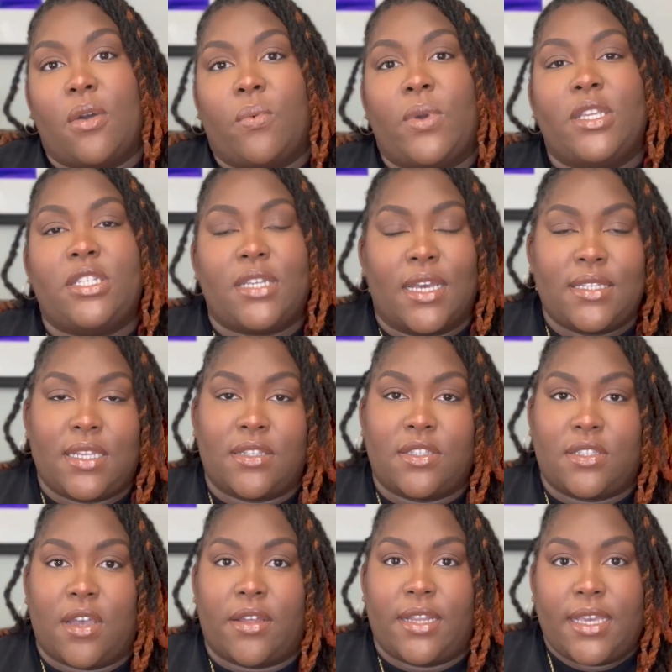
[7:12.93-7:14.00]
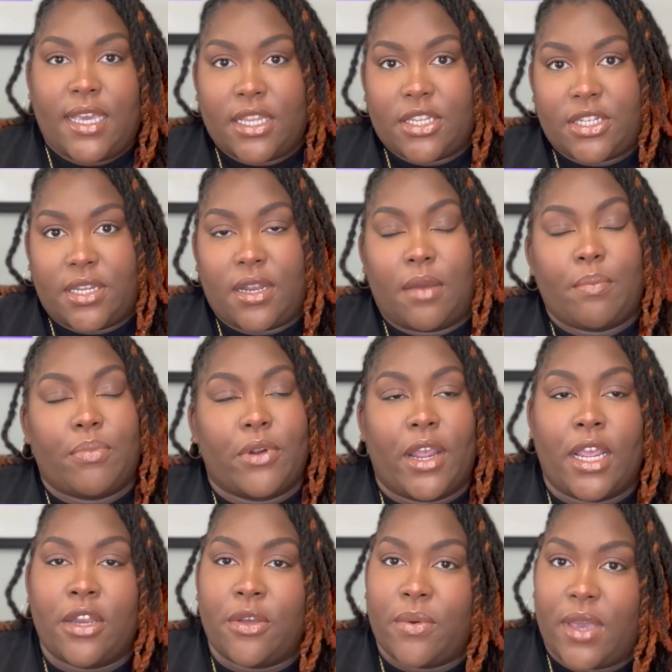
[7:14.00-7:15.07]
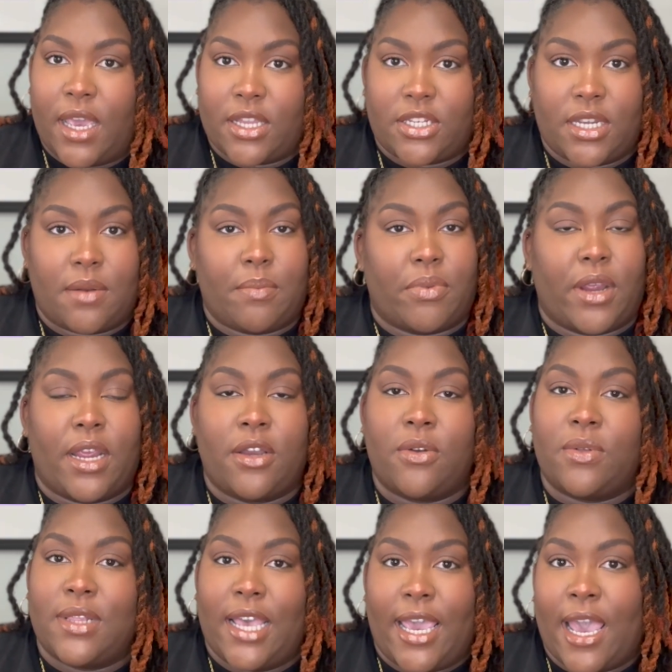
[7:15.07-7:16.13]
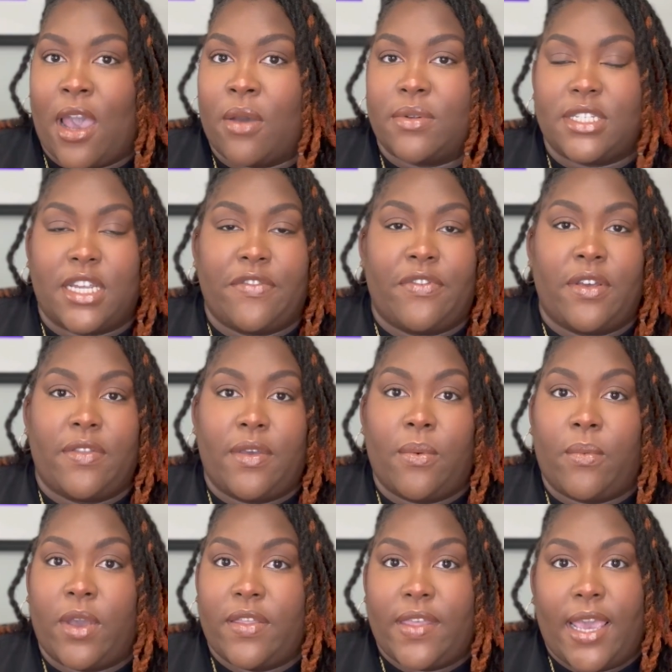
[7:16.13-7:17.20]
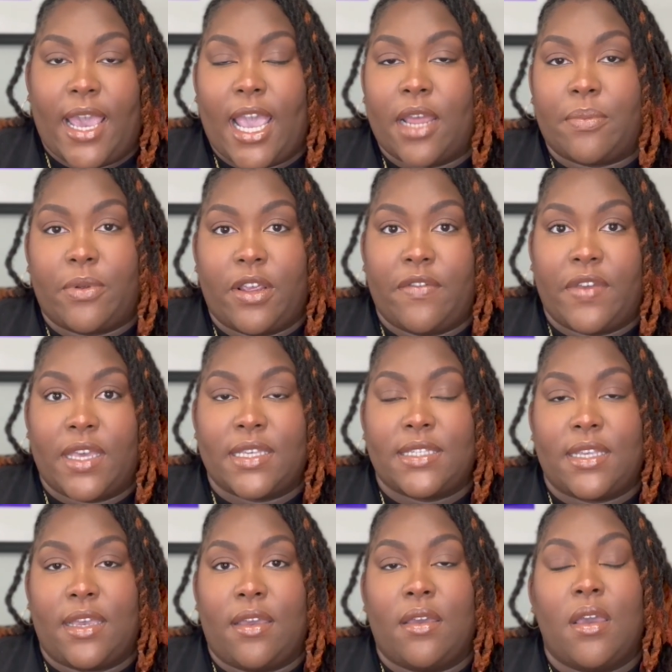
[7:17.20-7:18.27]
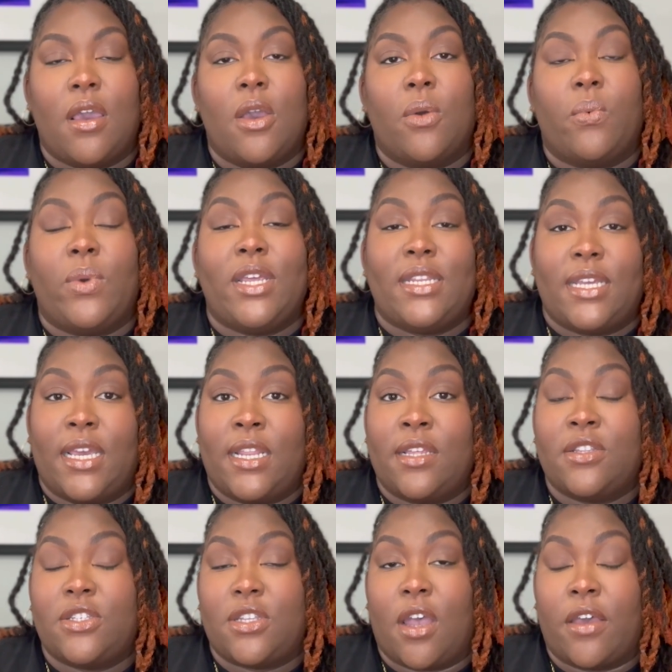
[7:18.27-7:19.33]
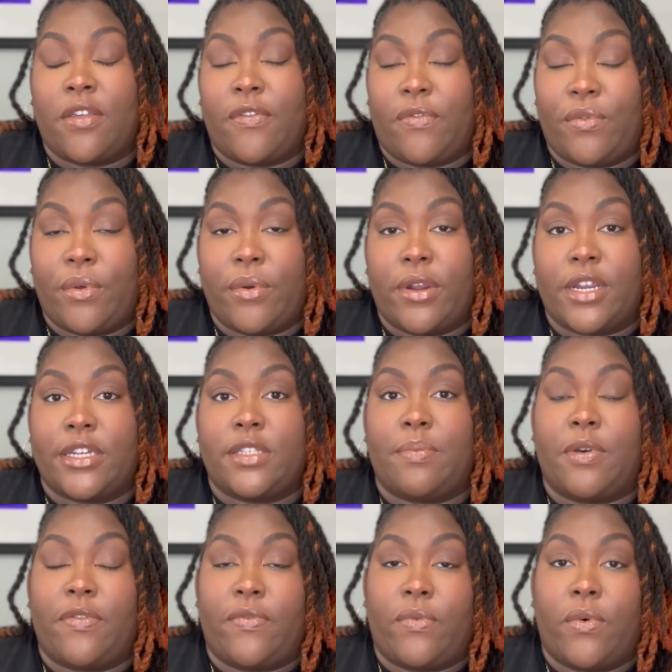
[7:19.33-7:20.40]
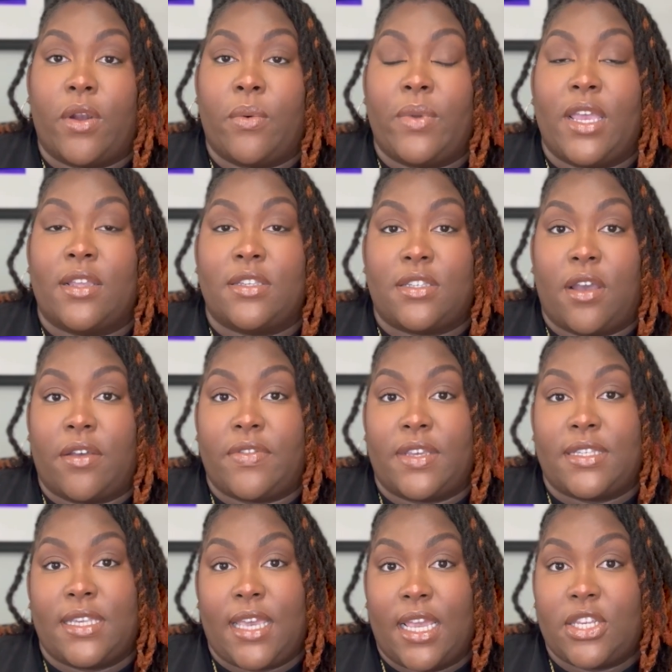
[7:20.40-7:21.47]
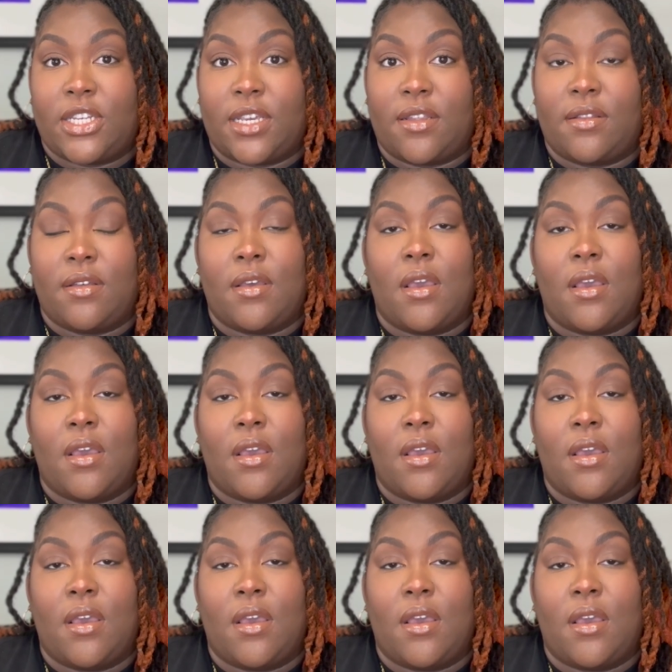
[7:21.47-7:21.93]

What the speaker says: we just installed a kitchen, brand new layout, different than what they had previously. We did install the floors before we installed this kitchen.